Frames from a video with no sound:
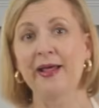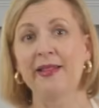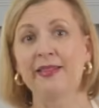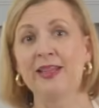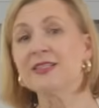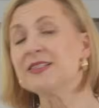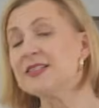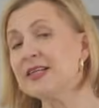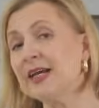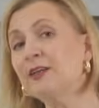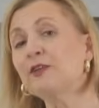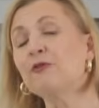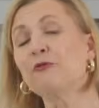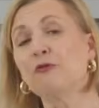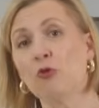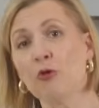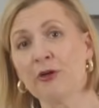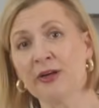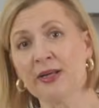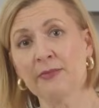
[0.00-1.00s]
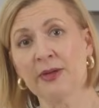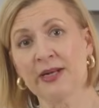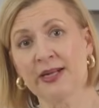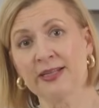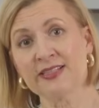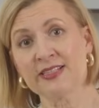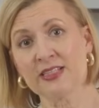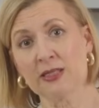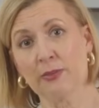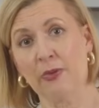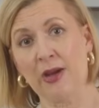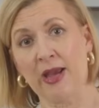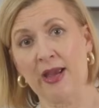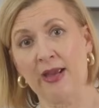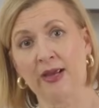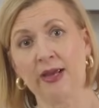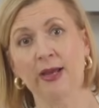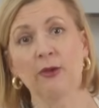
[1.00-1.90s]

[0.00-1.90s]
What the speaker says: This takes 40 minutes to bake.